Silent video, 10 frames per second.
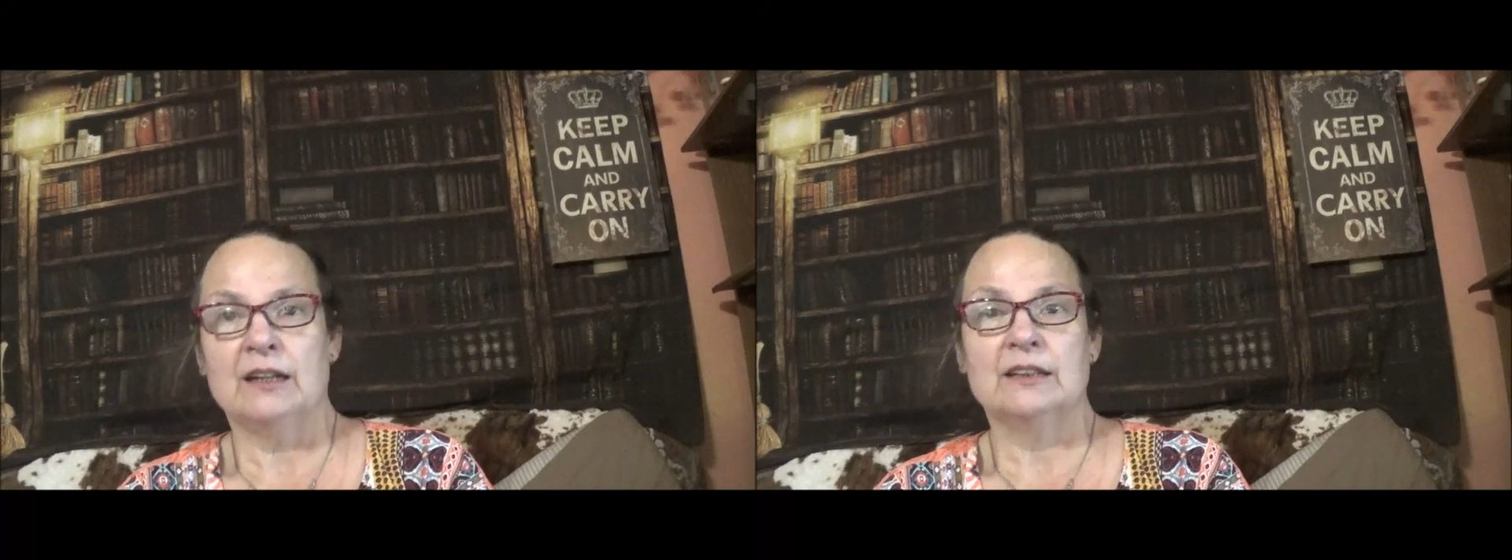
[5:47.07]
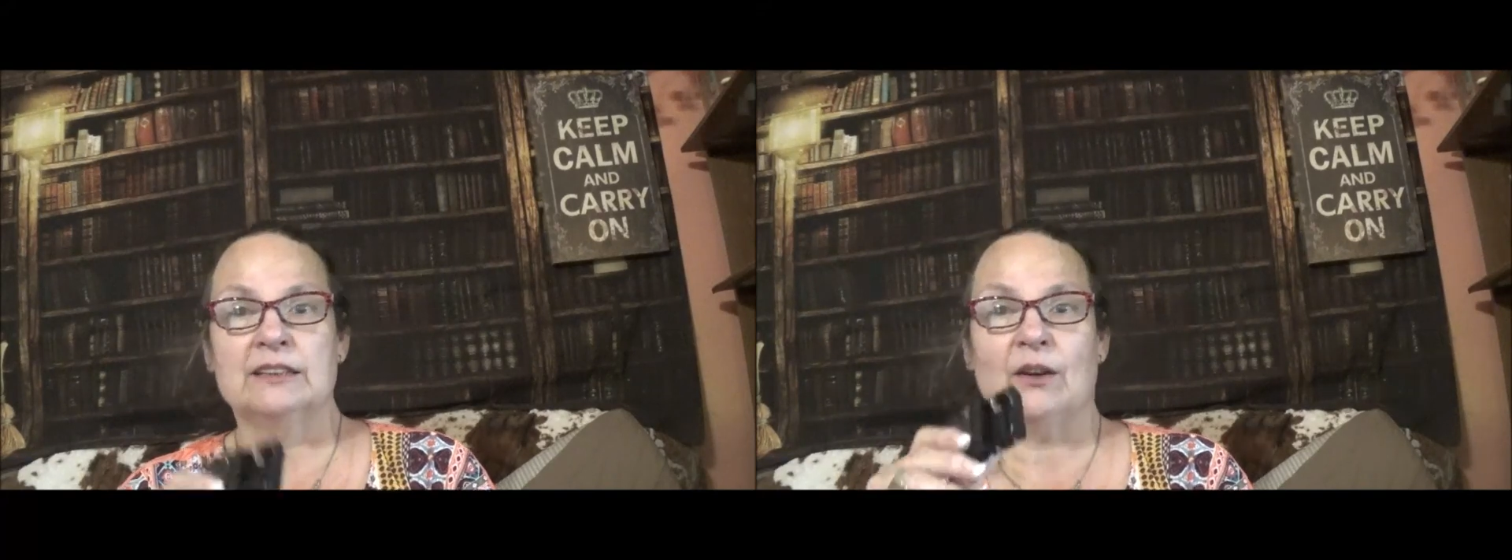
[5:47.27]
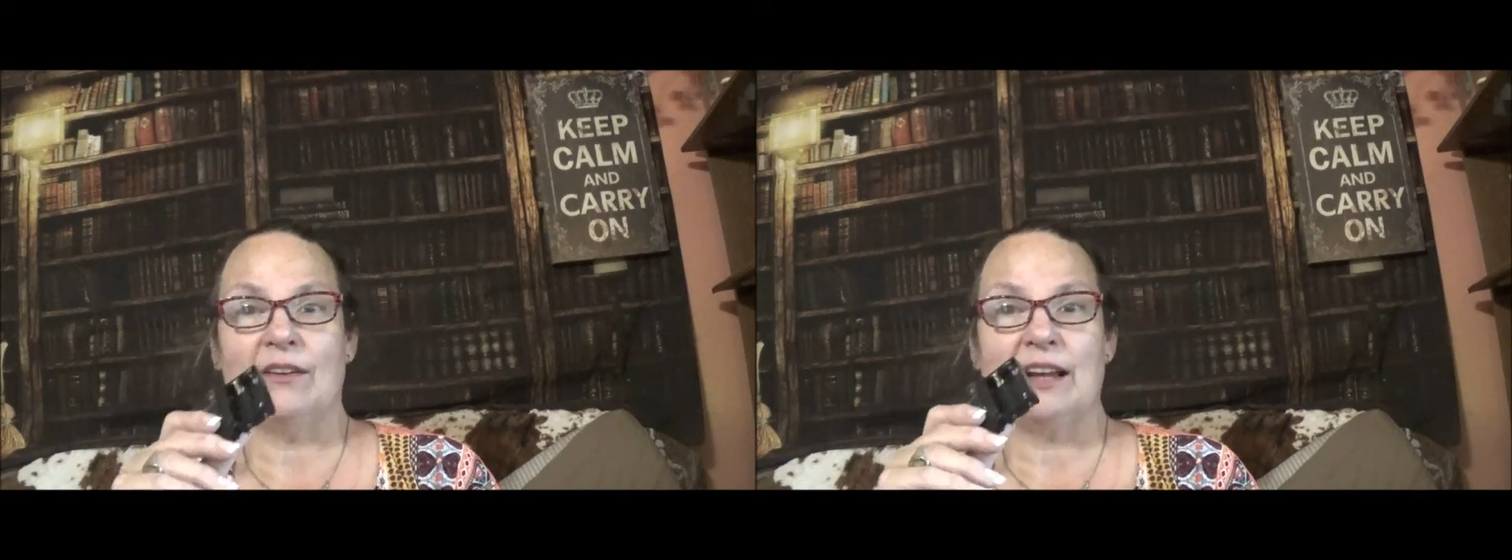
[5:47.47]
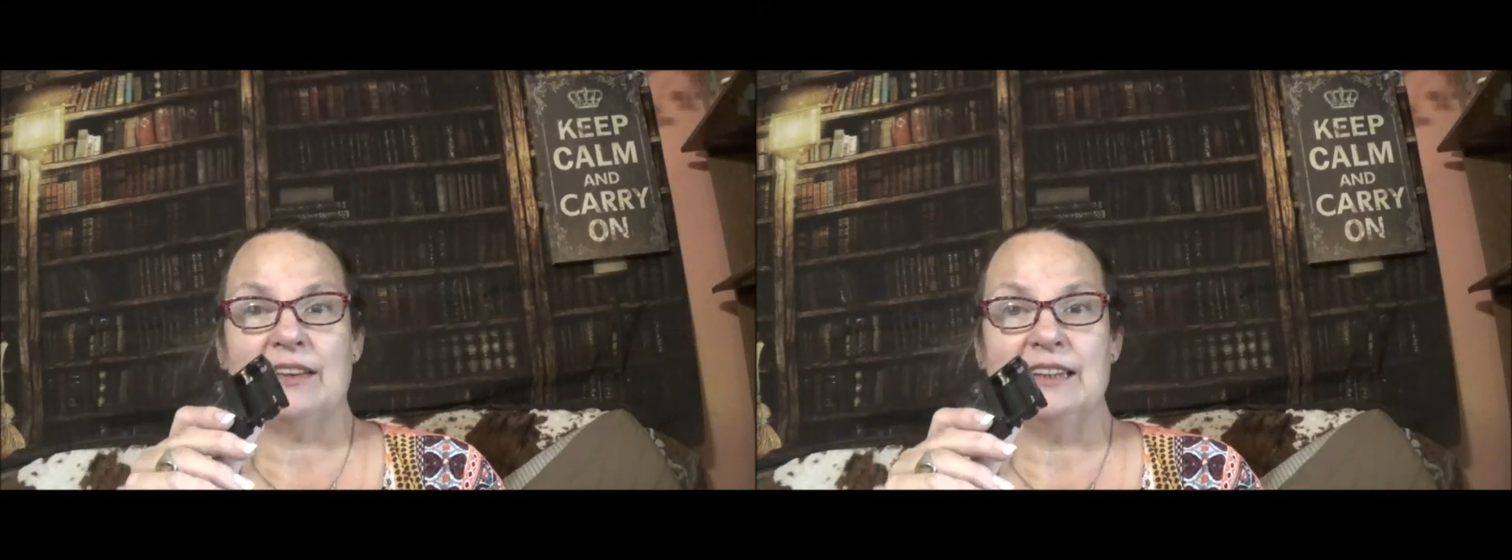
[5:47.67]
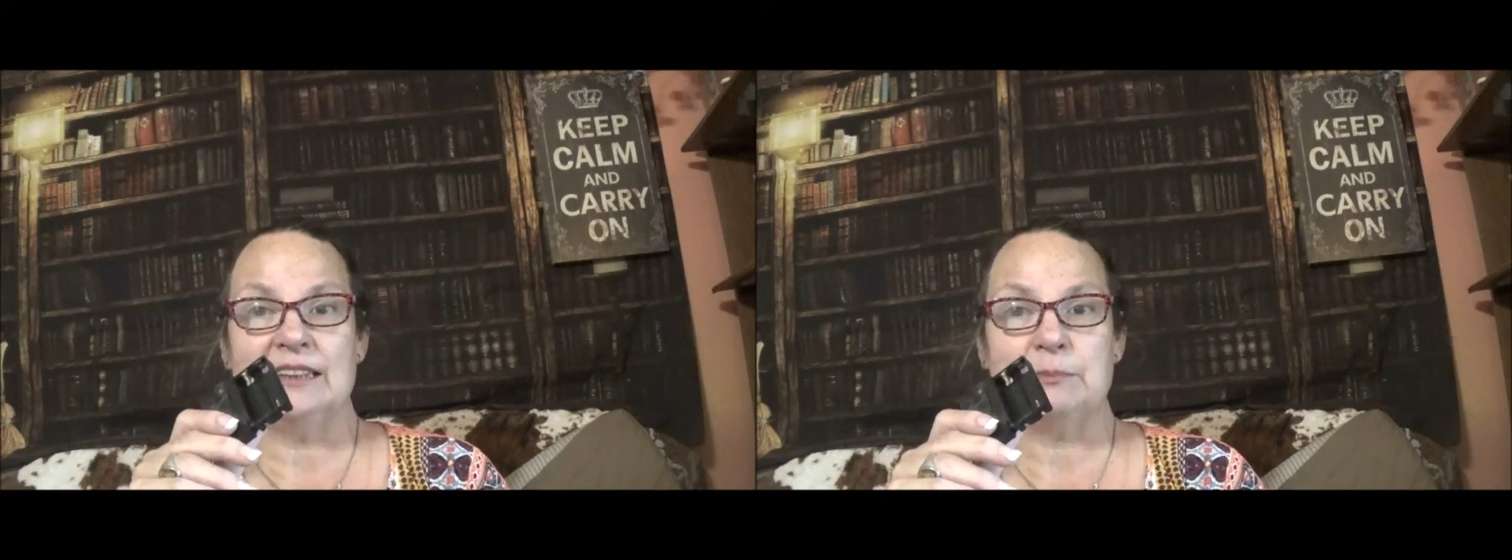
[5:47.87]
So I've
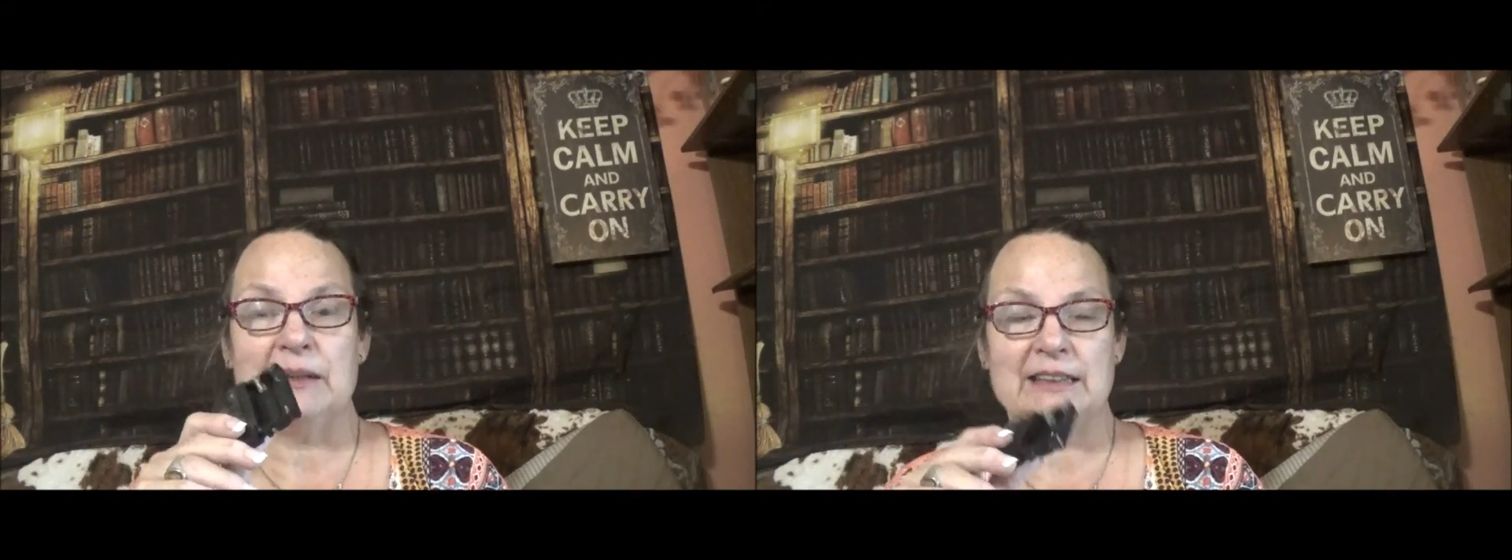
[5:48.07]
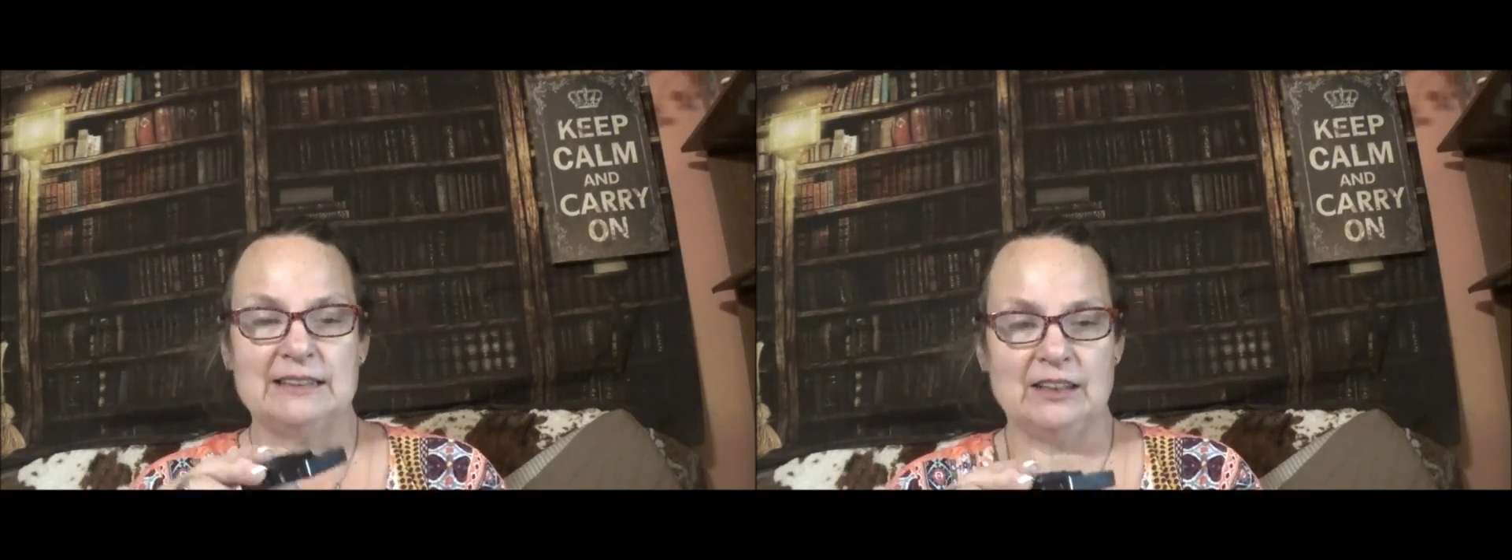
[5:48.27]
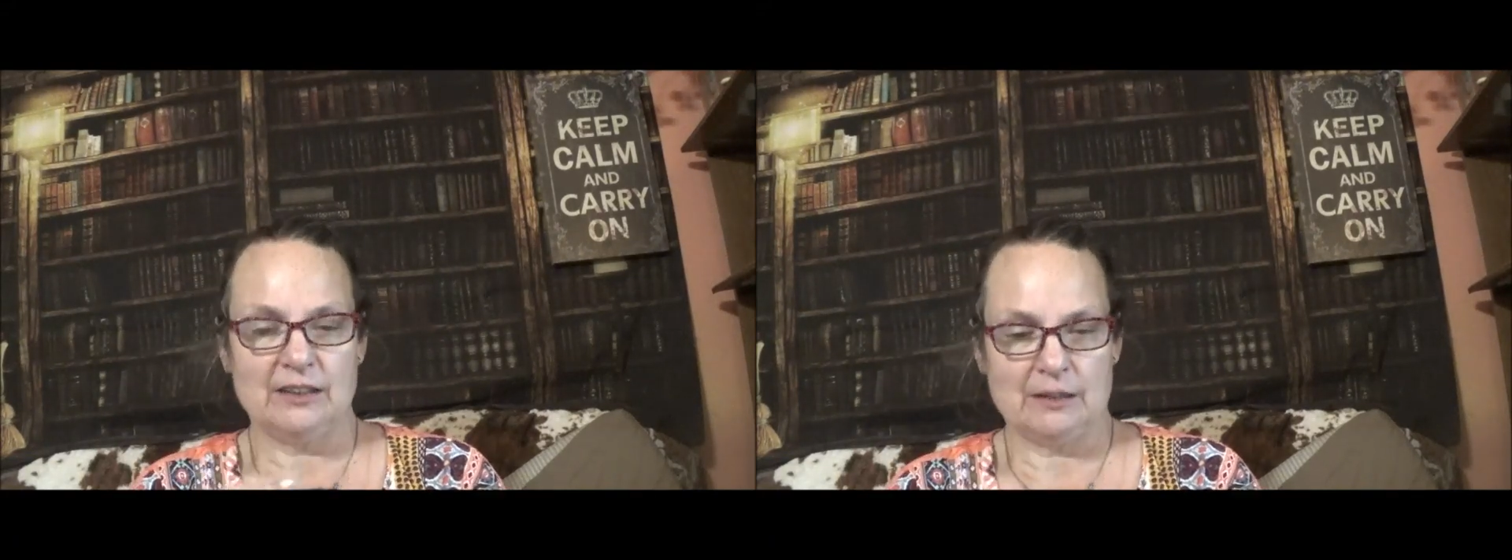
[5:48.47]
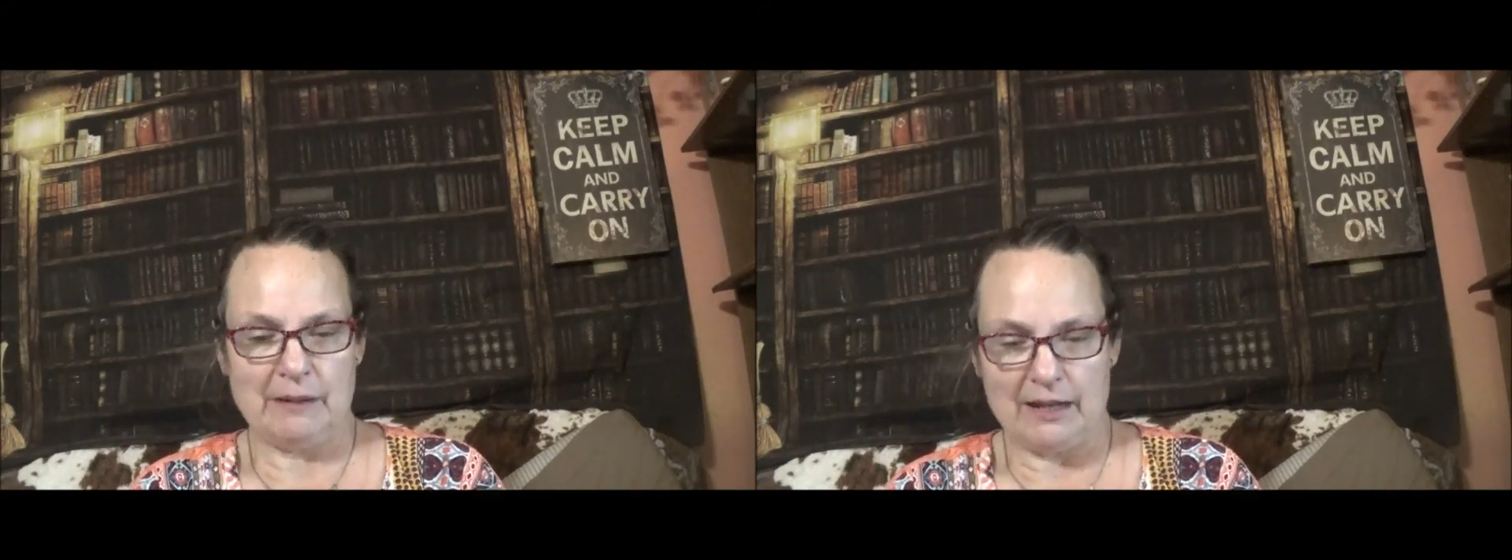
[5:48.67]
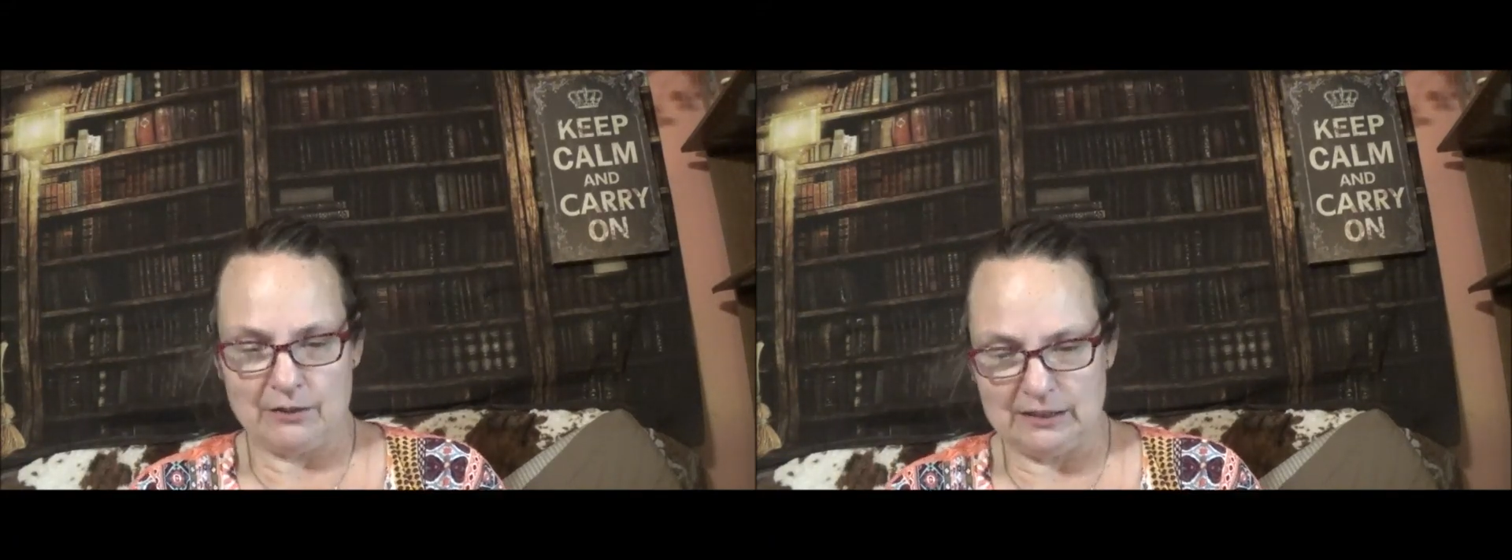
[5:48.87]
got this piece here that the
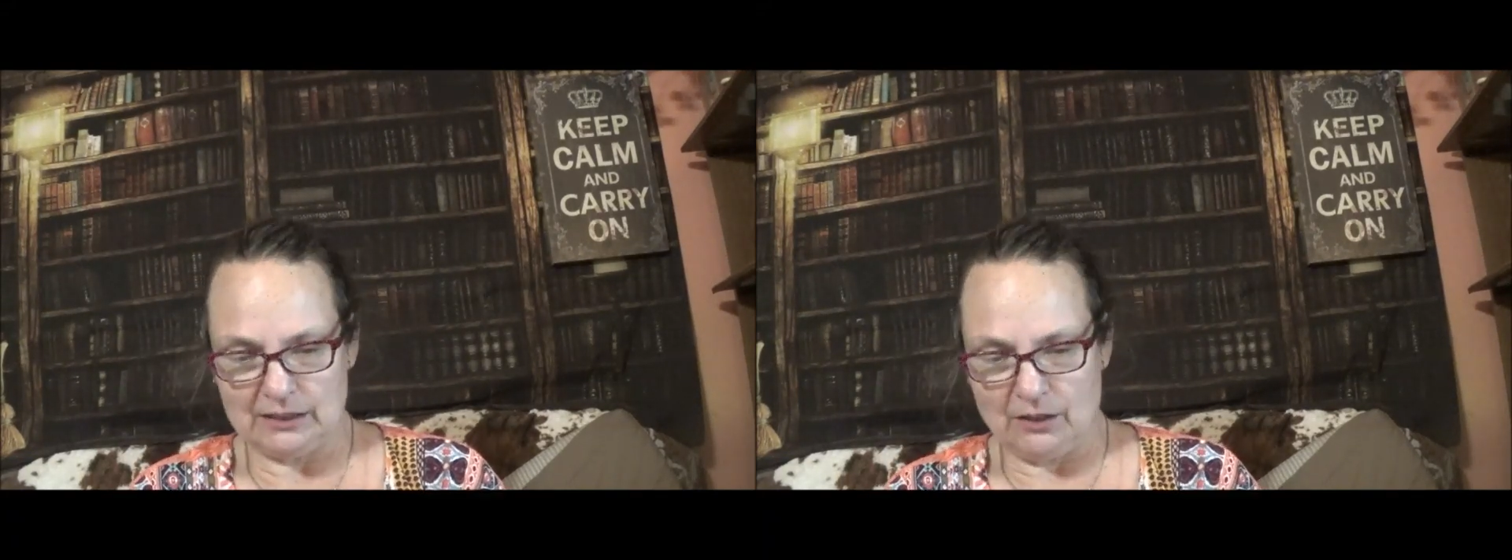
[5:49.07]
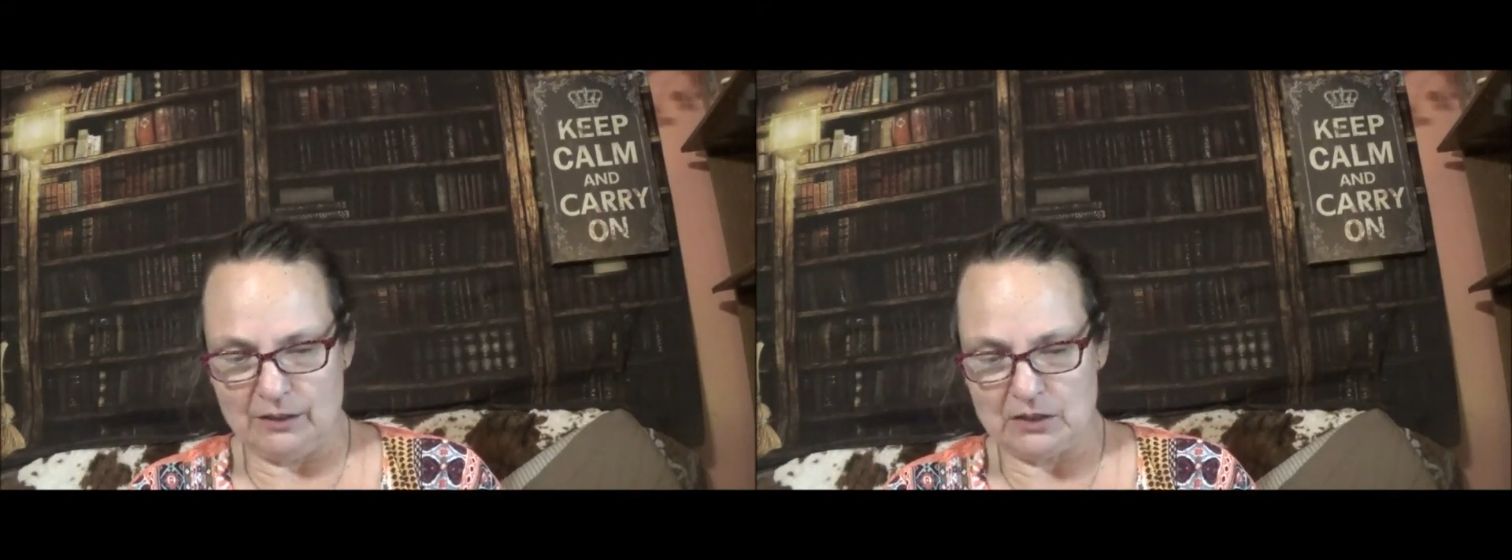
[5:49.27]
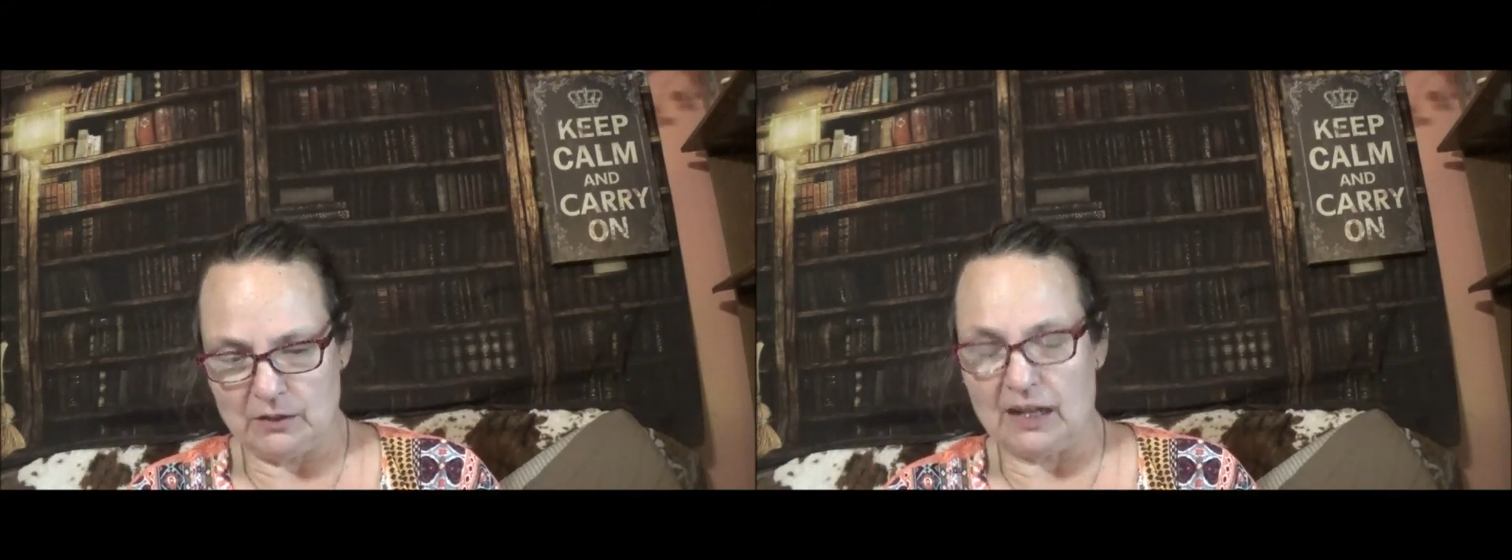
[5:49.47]
batteries go into,